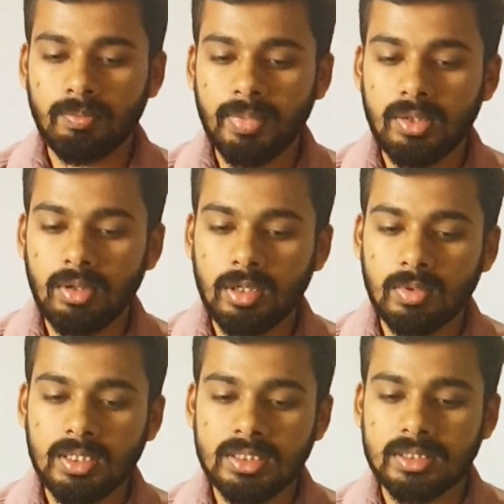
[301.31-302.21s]

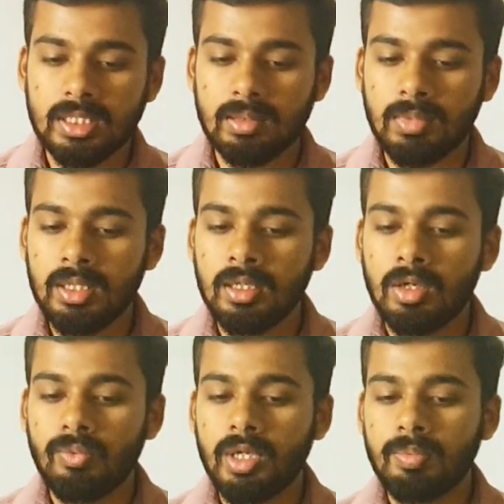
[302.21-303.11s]
P01 is nothing but
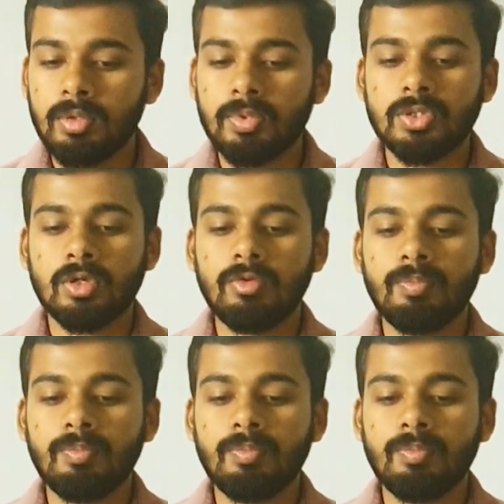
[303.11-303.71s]
vapor pressure of